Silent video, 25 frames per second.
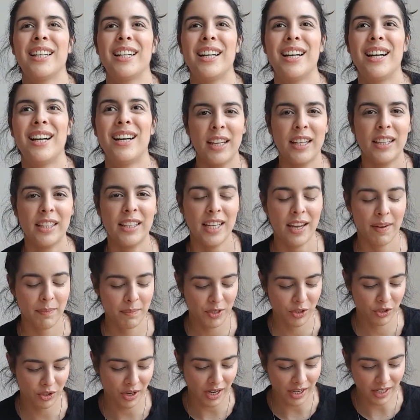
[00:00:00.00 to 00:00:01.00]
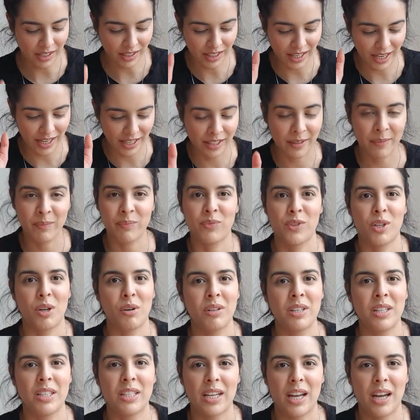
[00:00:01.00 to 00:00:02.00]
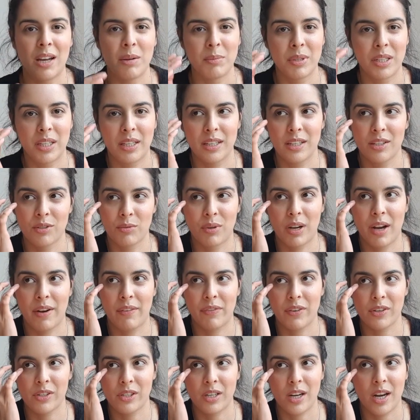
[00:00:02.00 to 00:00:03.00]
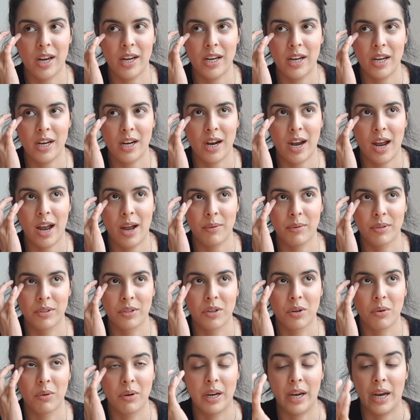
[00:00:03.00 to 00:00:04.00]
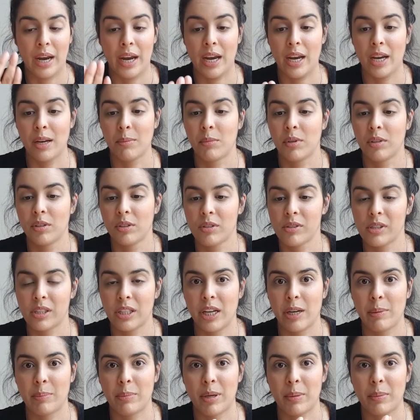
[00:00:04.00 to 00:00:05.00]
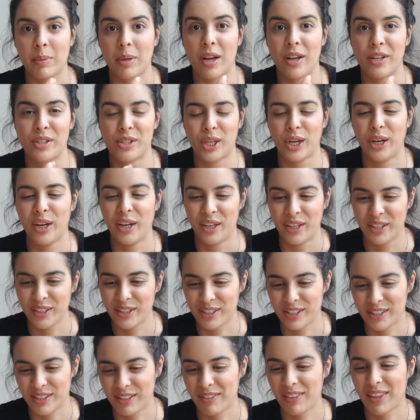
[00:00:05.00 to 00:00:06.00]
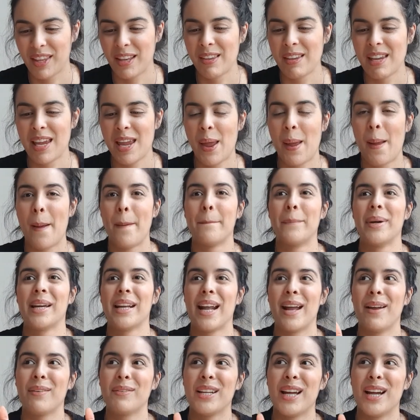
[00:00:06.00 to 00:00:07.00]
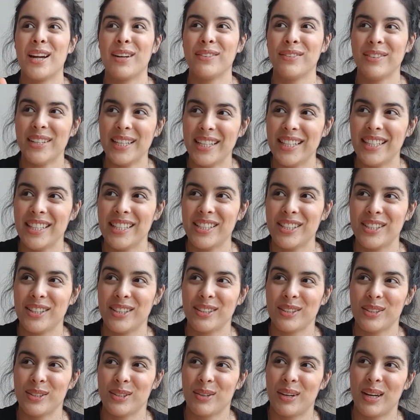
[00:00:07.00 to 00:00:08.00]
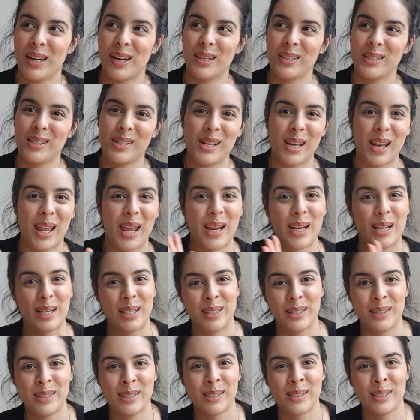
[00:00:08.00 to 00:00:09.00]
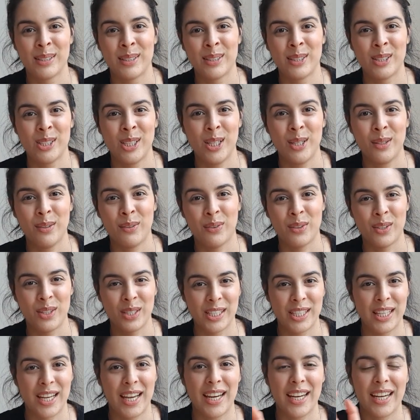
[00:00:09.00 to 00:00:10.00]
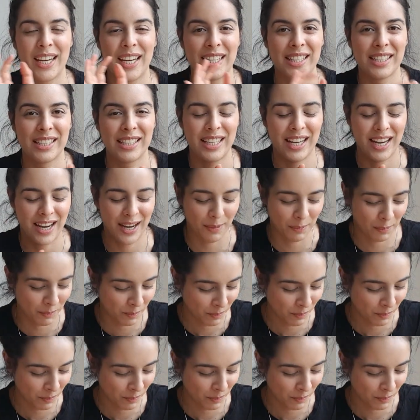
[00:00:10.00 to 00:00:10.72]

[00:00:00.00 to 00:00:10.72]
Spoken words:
lately I've been trying to like tone it down, because when I first got here I was going ham on those K-pop concerts, but I'm not rich, so I had to like chill for a sec and stop.